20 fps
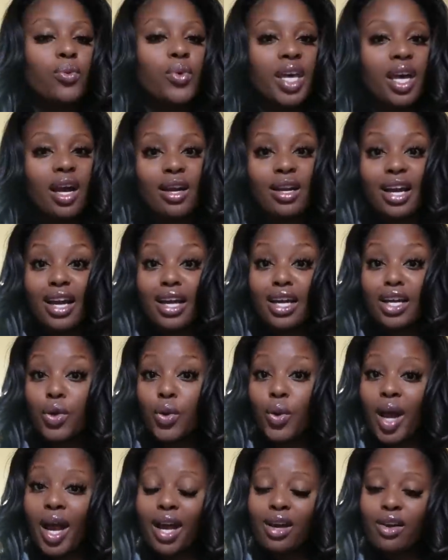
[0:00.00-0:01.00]
we are not gonna
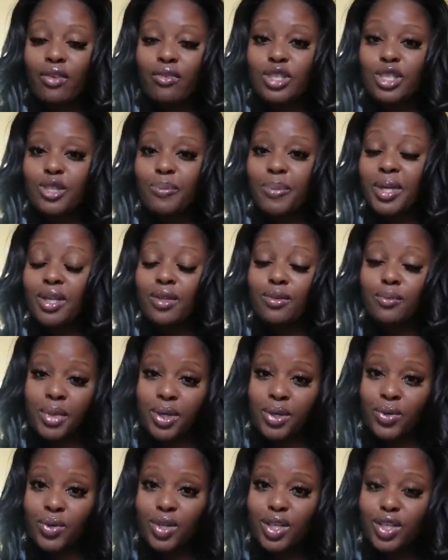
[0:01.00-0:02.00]
cry over spilled
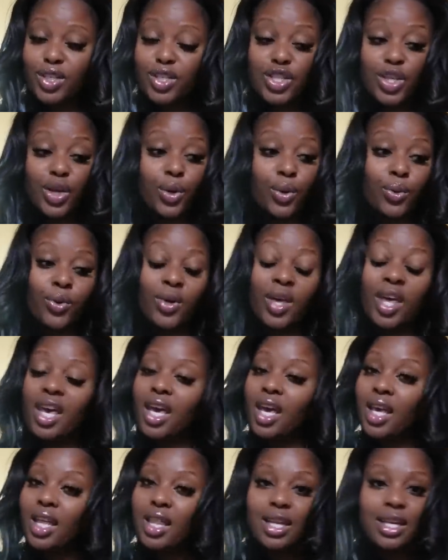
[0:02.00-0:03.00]
milk. So
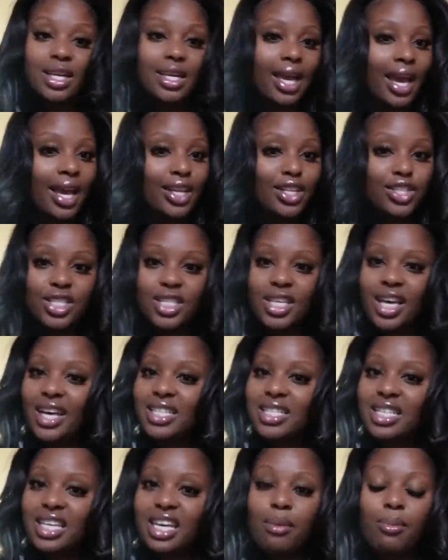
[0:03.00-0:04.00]
the day just has
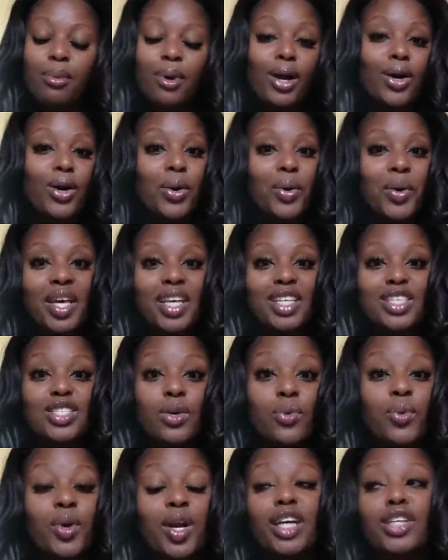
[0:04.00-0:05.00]
to keep on going. So
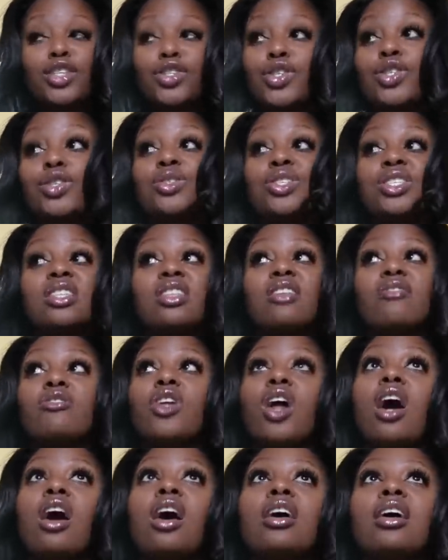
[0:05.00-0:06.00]
we're introducing the
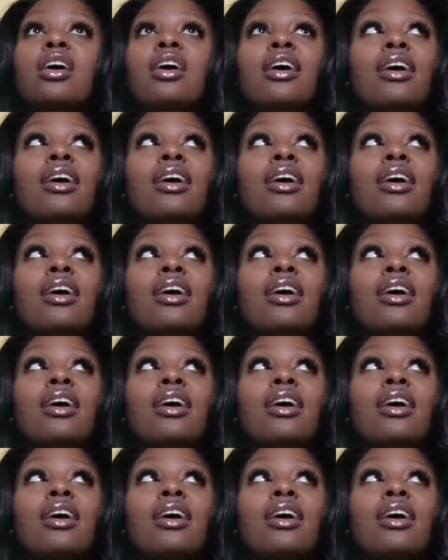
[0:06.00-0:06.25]
vlog